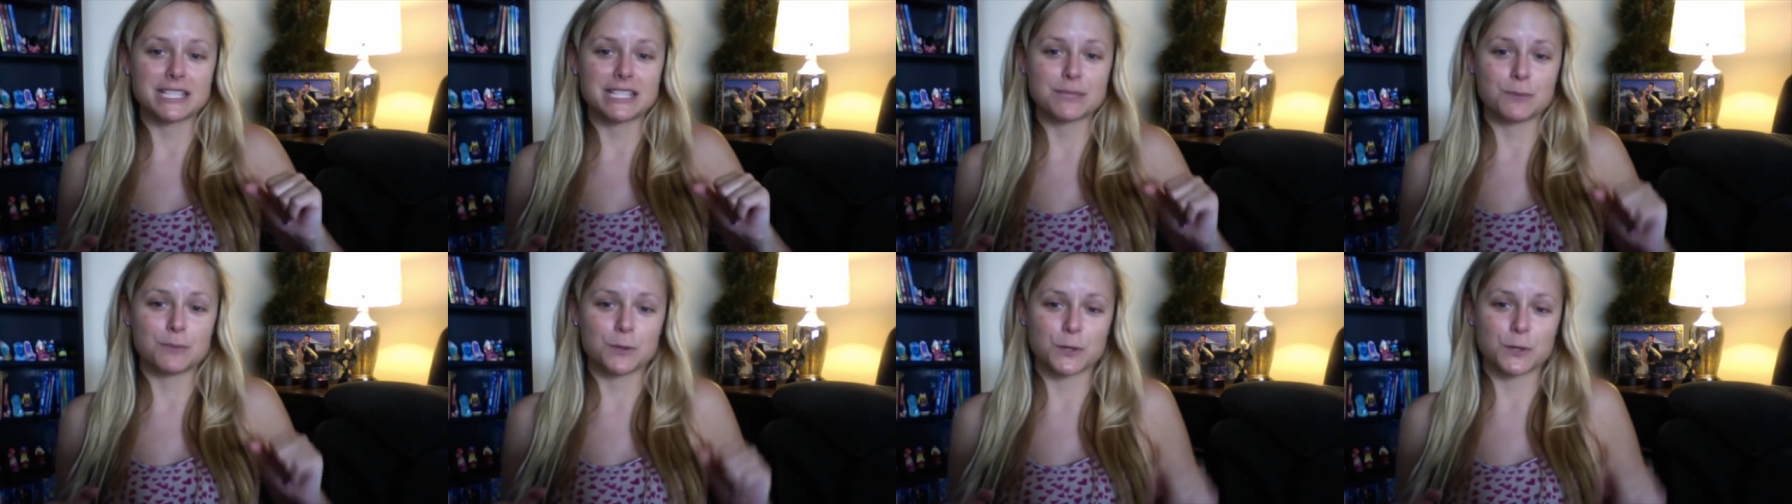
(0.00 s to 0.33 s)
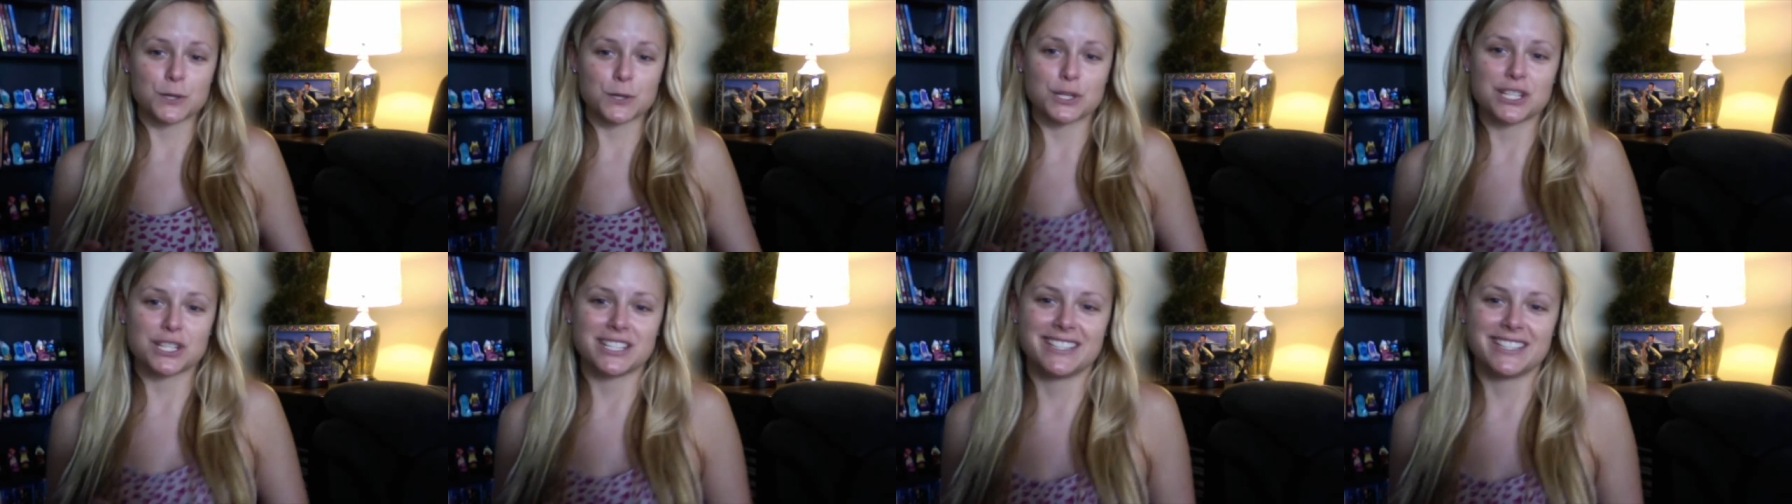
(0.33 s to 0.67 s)

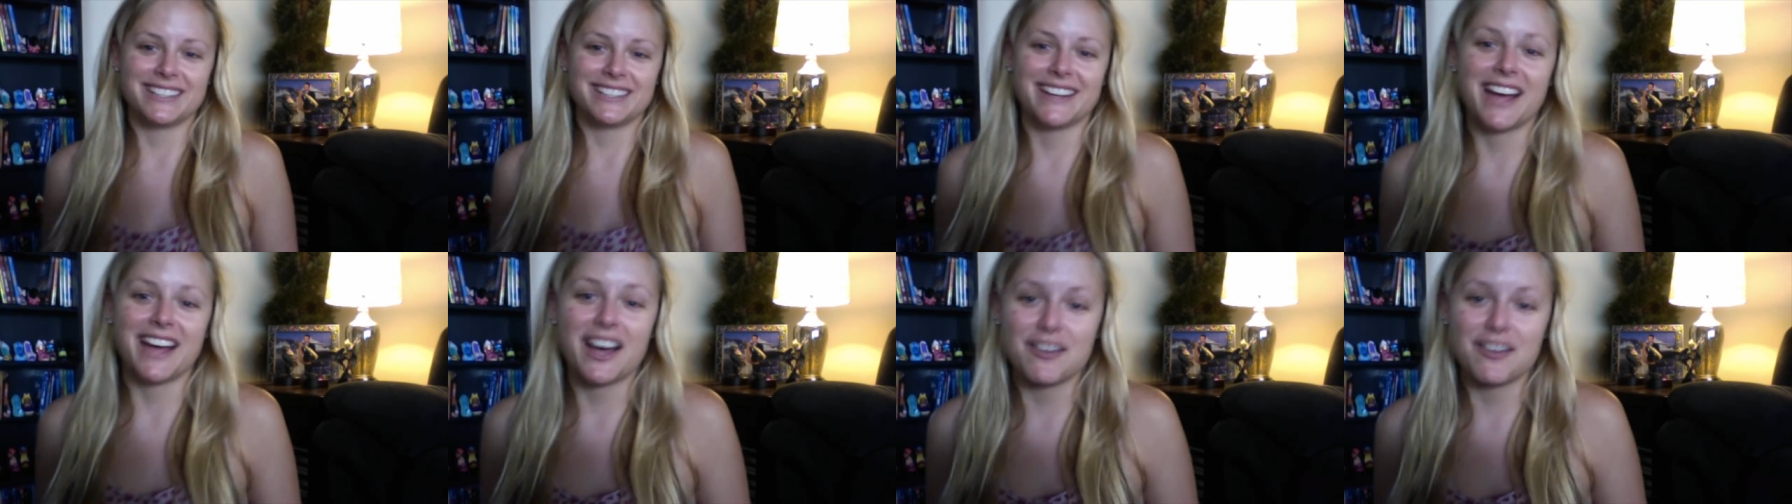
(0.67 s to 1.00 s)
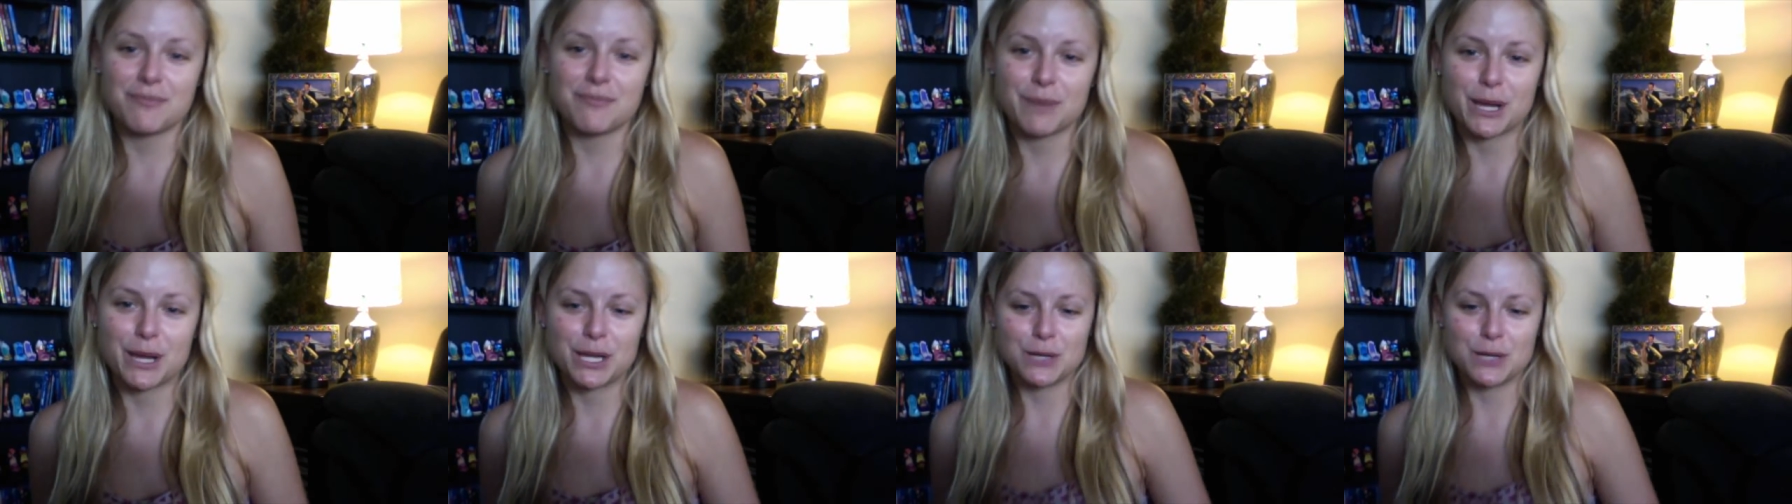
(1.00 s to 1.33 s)
portion of
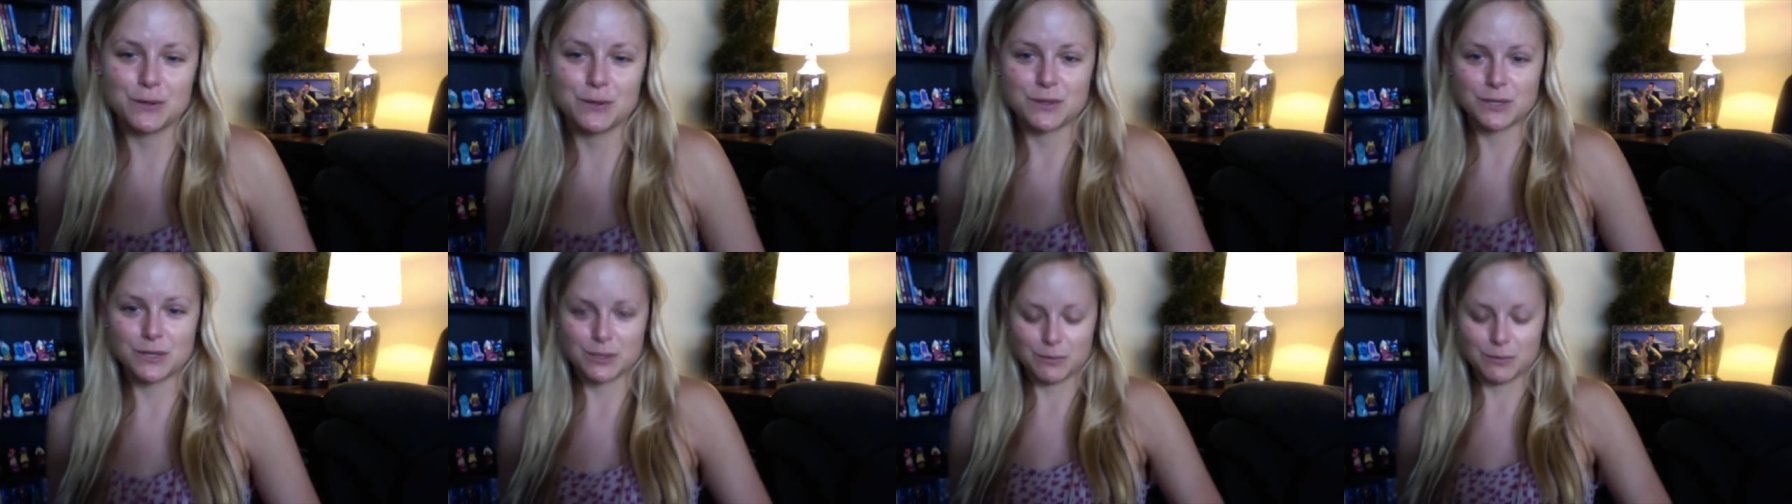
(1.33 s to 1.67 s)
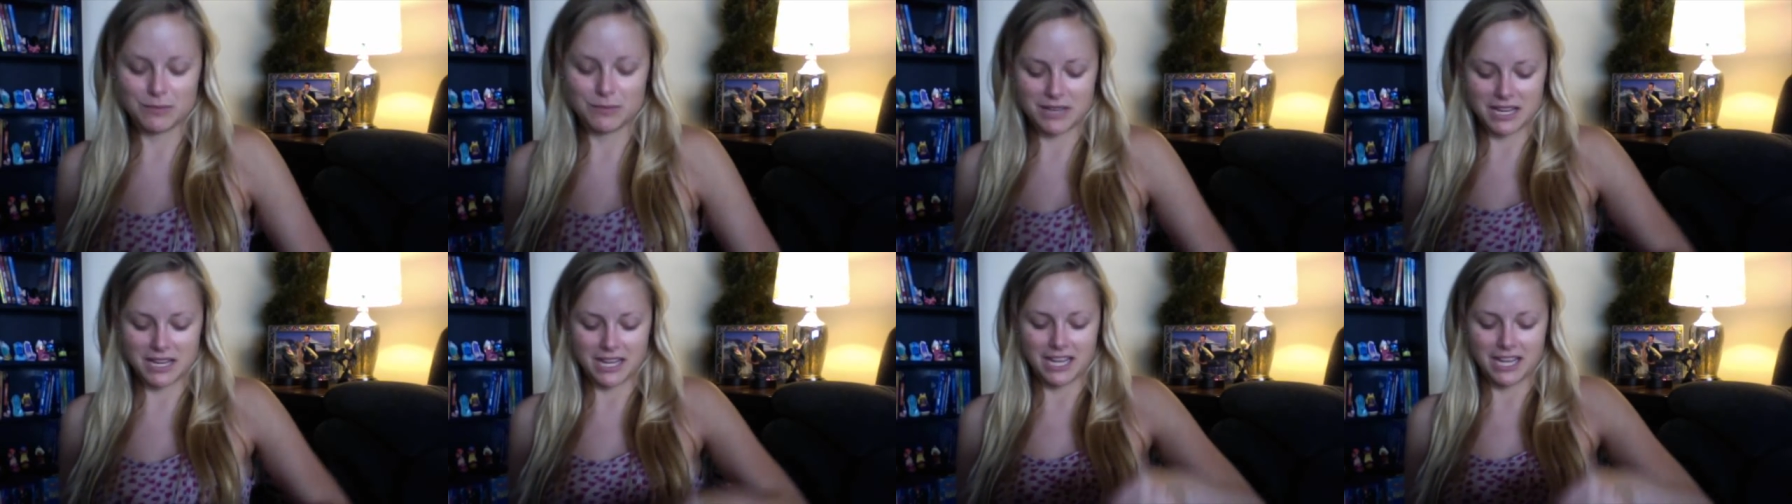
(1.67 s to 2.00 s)
my YouTube
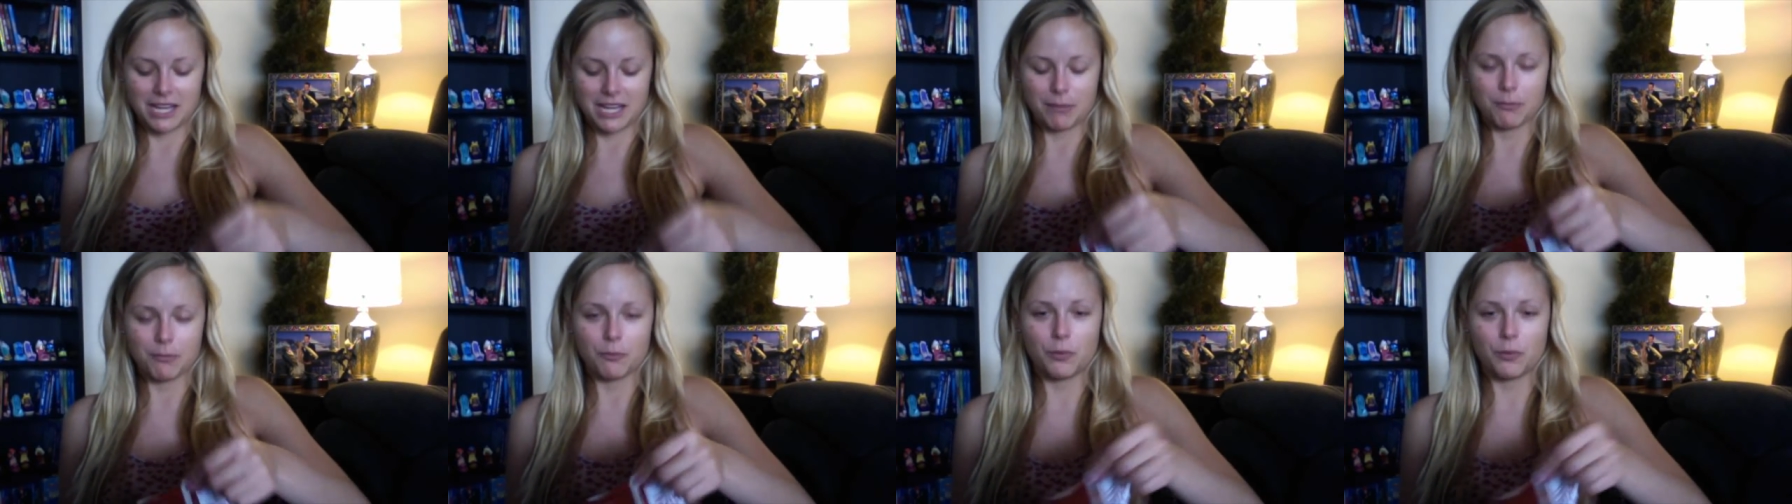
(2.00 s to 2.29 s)
name,